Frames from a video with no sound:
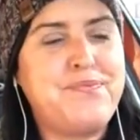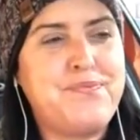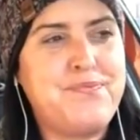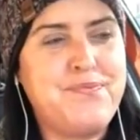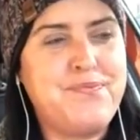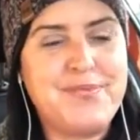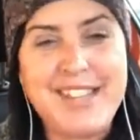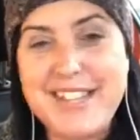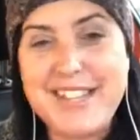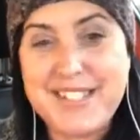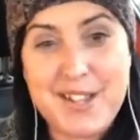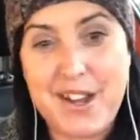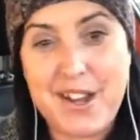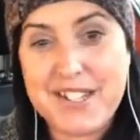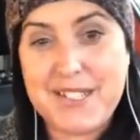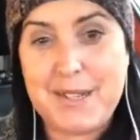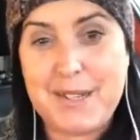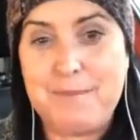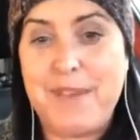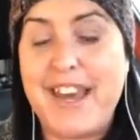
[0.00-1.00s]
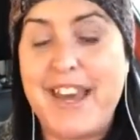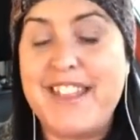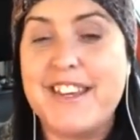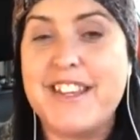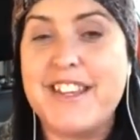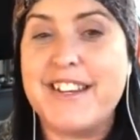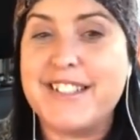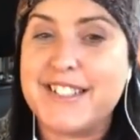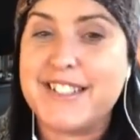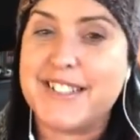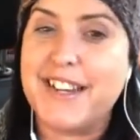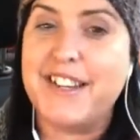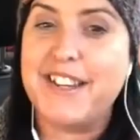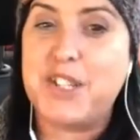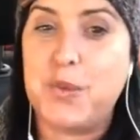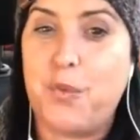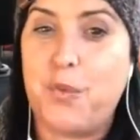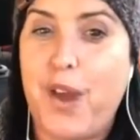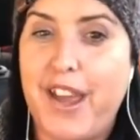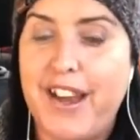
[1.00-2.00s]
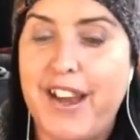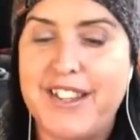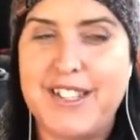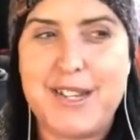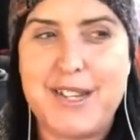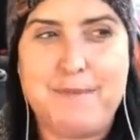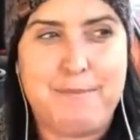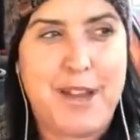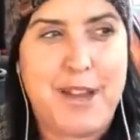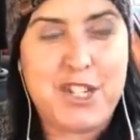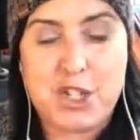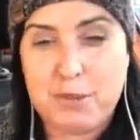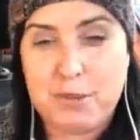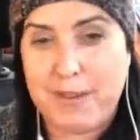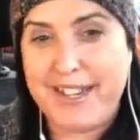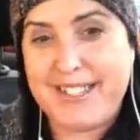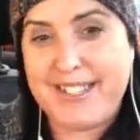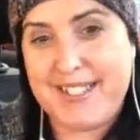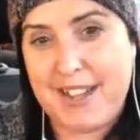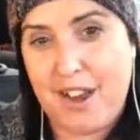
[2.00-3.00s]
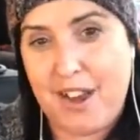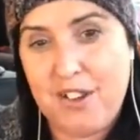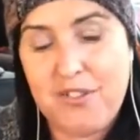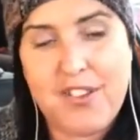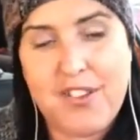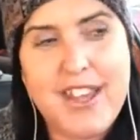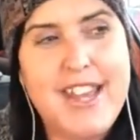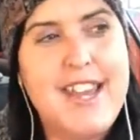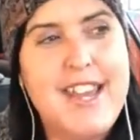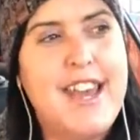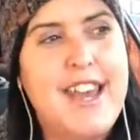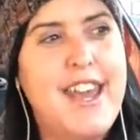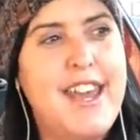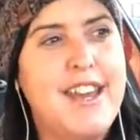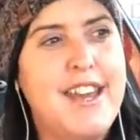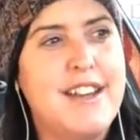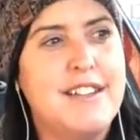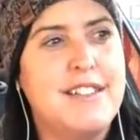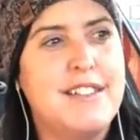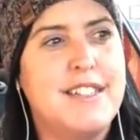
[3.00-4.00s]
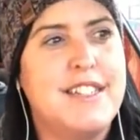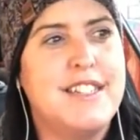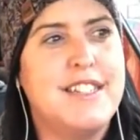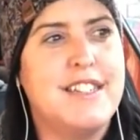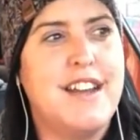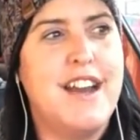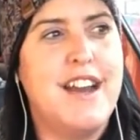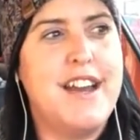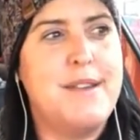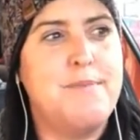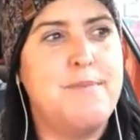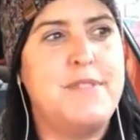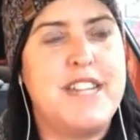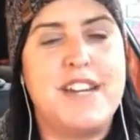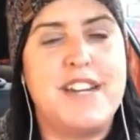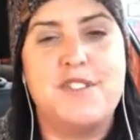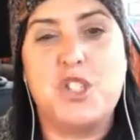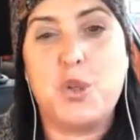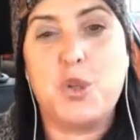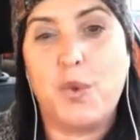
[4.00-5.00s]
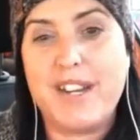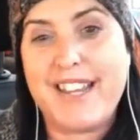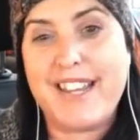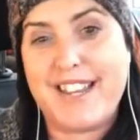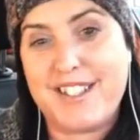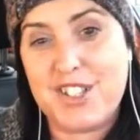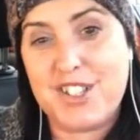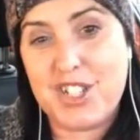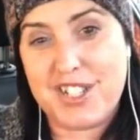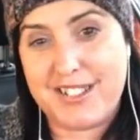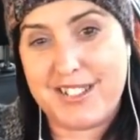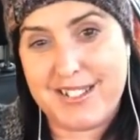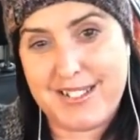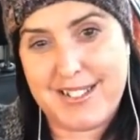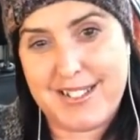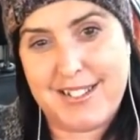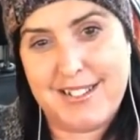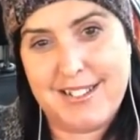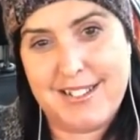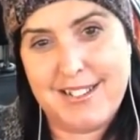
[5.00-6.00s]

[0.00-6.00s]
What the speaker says: It's awesome. And then I decided to measure myself, and I'm down 20 inches.